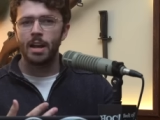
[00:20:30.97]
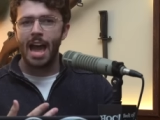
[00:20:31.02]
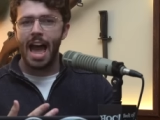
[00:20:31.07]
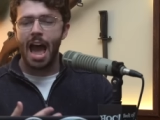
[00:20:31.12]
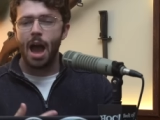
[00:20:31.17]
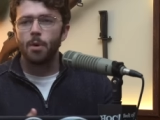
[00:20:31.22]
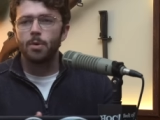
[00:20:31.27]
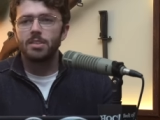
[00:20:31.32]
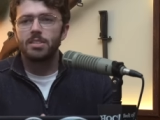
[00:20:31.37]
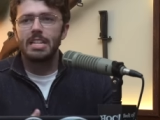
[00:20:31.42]

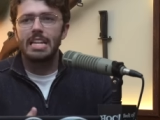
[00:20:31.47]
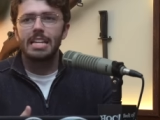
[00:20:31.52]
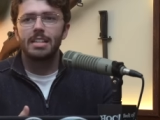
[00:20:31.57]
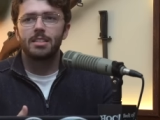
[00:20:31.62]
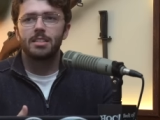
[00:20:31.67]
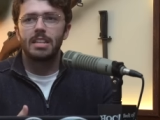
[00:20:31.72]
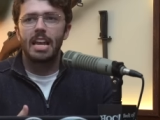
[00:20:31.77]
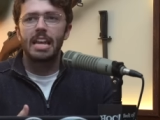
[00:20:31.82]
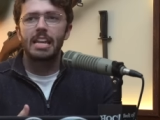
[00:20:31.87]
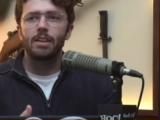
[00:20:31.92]
How is he
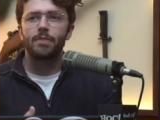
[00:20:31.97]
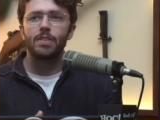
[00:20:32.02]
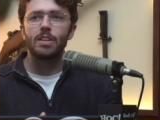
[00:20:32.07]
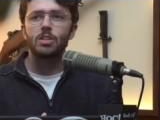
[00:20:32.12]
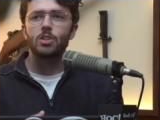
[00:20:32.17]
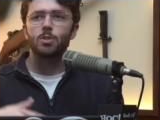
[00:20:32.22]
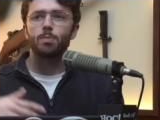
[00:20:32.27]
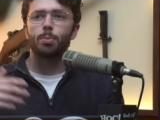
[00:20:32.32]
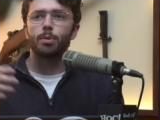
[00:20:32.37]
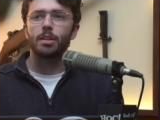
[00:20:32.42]
insane if he
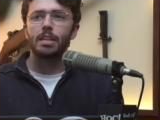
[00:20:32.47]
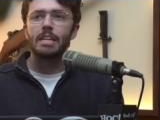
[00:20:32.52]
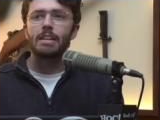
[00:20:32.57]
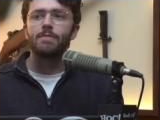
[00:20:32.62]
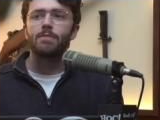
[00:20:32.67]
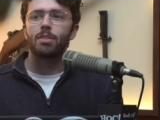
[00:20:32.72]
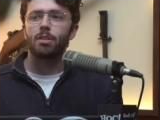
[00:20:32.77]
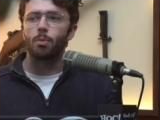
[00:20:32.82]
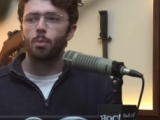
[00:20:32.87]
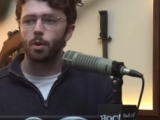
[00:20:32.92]
just
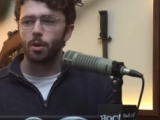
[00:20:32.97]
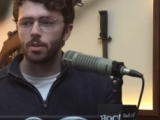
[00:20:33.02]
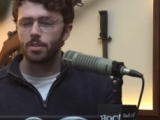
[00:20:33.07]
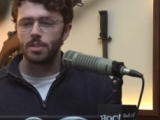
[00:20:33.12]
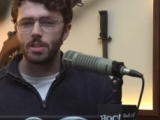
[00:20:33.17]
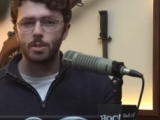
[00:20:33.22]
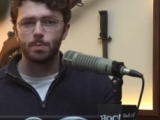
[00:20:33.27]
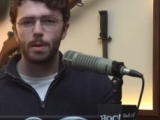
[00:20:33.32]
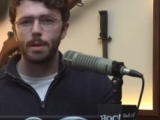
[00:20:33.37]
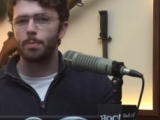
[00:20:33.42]
believed the words
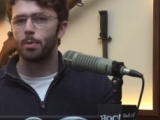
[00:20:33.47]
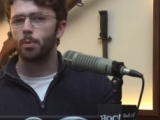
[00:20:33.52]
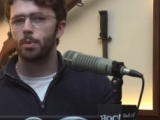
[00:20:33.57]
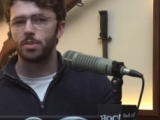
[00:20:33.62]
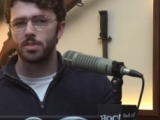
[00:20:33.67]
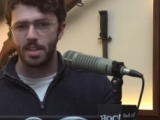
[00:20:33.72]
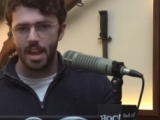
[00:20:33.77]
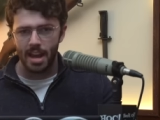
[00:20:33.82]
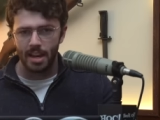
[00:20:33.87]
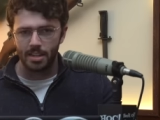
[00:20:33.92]
these people were
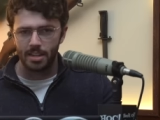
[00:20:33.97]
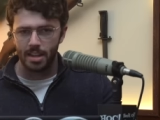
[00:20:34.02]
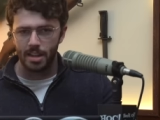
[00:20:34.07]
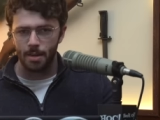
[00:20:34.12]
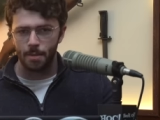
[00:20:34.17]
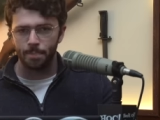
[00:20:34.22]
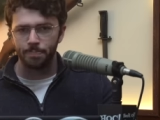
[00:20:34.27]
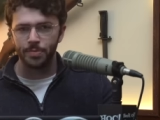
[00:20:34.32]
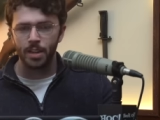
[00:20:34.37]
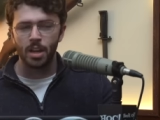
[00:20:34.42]
saying to
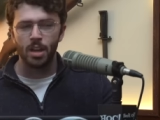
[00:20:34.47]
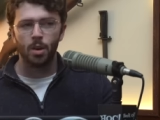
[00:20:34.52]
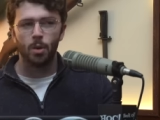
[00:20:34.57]
him